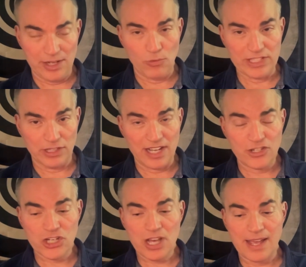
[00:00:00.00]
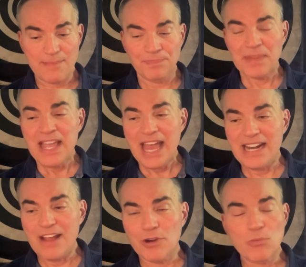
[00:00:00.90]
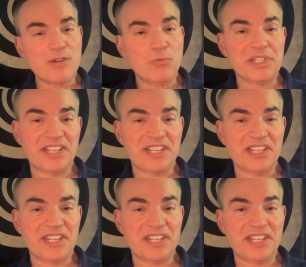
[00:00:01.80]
It was lunchtime, and everyone was